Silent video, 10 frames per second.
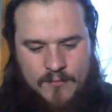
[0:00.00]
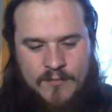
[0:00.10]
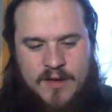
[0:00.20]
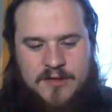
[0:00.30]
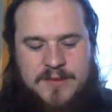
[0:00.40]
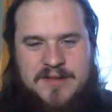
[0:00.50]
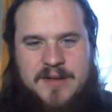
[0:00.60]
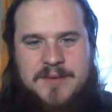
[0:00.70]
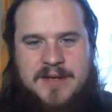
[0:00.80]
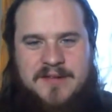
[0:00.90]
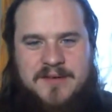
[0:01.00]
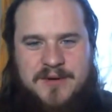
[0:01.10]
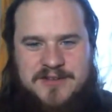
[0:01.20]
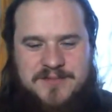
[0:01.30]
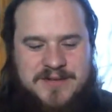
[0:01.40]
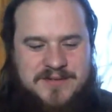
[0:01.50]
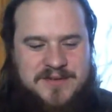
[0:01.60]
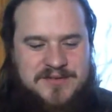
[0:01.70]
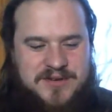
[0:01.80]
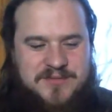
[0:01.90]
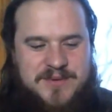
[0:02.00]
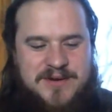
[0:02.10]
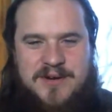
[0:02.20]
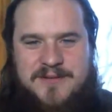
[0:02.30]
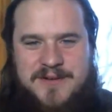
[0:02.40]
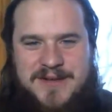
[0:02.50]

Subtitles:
In the meantime, you guys can watch me drink my coffee.